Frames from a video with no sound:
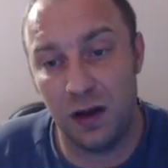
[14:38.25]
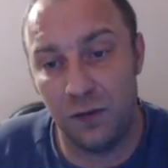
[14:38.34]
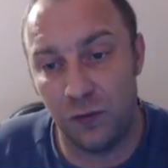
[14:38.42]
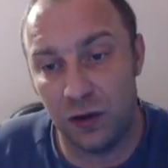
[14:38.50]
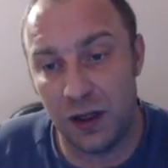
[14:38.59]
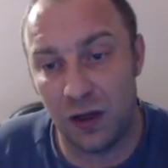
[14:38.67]
If
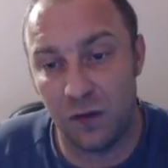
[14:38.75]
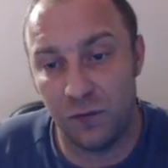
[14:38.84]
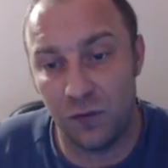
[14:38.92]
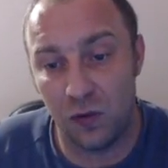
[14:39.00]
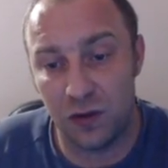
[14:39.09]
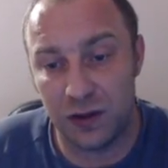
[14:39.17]
you take, of
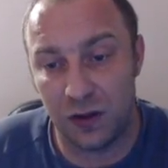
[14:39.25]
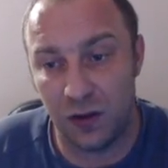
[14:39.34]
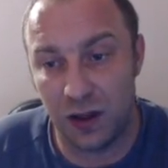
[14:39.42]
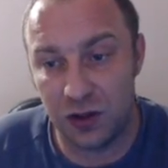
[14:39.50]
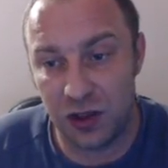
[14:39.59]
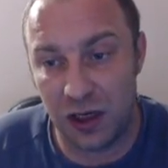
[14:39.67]
course, then you
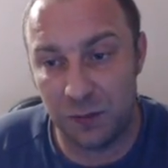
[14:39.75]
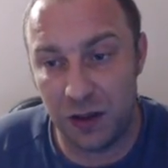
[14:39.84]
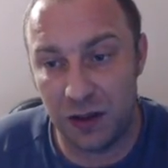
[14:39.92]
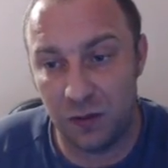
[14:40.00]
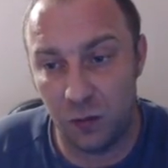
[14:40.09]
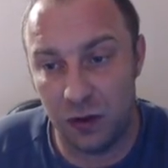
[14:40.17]
get
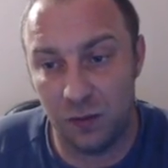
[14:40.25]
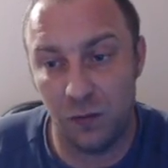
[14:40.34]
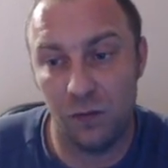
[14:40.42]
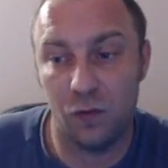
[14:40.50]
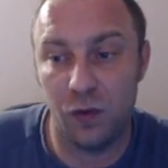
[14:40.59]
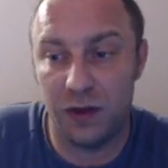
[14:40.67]
checkmated with the
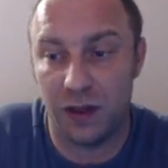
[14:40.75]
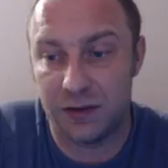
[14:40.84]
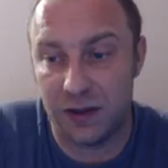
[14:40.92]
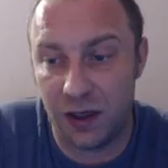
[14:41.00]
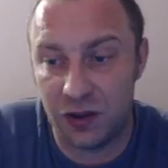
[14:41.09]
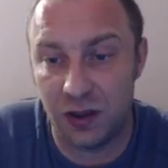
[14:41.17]
move queen takes
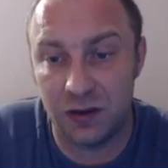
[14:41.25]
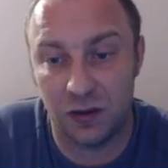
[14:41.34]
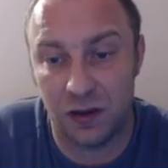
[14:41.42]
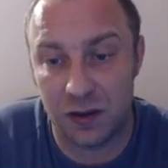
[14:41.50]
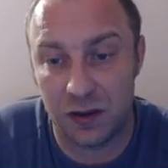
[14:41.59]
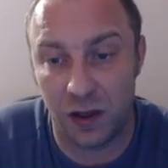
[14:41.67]
h six, so
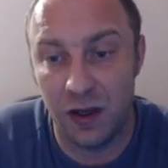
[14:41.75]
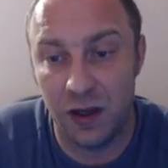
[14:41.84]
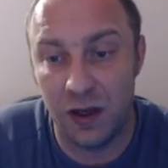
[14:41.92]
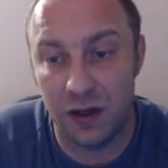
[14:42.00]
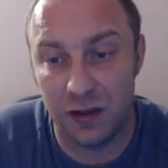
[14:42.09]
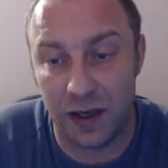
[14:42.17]
that's why
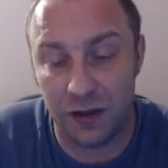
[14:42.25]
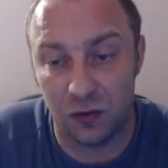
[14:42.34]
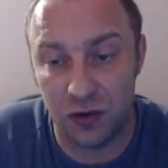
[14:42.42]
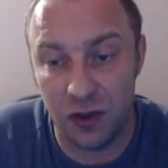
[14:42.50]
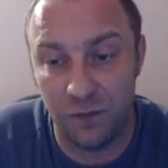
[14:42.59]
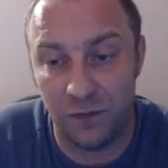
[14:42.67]
knight to
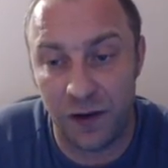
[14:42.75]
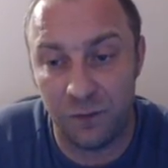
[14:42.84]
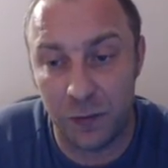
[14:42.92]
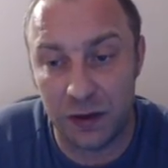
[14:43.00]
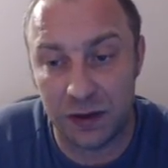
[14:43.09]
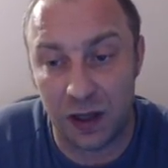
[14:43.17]
g five,
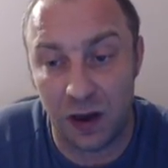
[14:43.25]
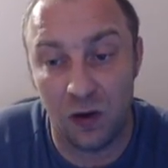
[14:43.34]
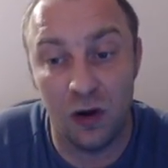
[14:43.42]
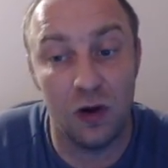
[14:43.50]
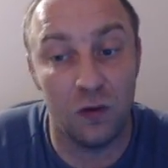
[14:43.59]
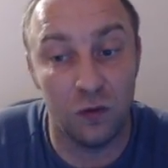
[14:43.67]
but now
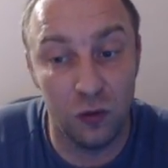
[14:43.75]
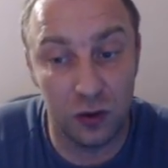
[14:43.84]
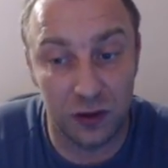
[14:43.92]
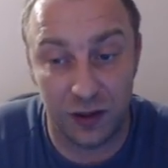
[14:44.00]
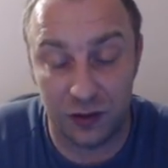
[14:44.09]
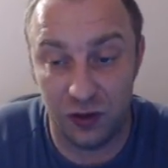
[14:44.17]
rook
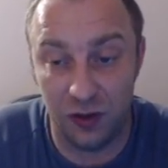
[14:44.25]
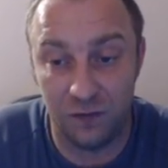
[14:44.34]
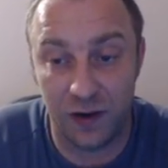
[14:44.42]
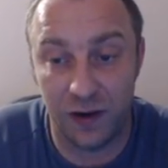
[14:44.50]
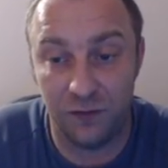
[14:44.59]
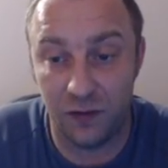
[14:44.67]
takes g
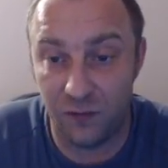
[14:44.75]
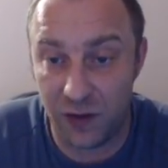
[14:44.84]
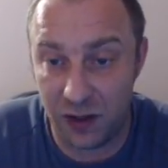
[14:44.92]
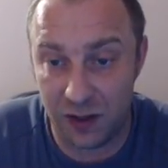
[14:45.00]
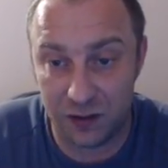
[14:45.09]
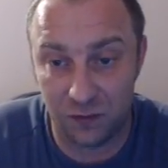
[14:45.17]
five.
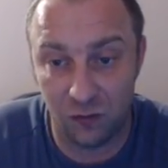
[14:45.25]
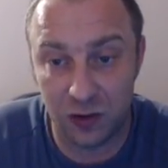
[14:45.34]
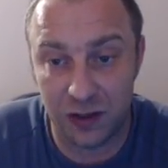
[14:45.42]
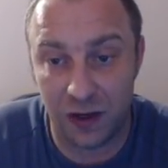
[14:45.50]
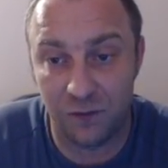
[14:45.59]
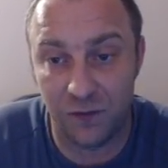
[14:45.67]
Very nice rook
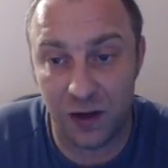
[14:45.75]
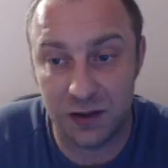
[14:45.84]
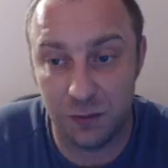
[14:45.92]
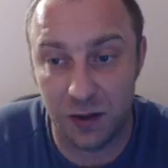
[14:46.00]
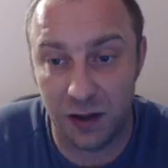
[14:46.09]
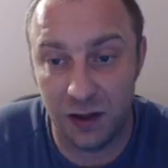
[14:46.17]
sacrifice
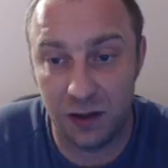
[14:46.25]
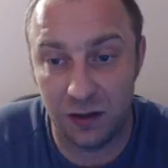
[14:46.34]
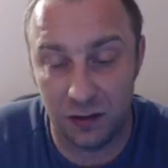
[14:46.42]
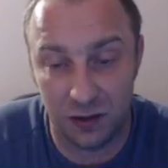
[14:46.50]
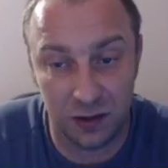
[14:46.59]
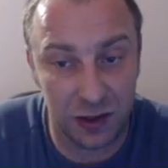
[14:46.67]
by
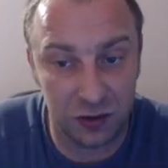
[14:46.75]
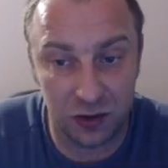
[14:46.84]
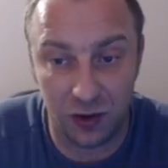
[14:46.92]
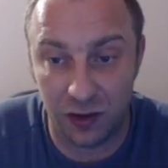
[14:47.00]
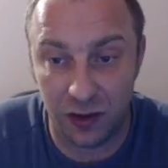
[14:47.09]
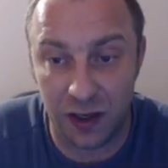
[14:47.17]
uh, the
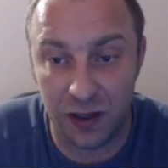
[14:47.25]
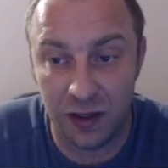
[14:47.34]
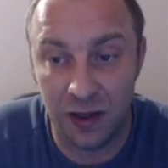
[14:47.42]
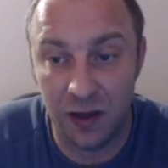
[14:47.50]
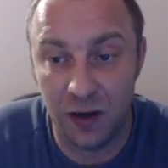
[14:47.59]
legendary Garry.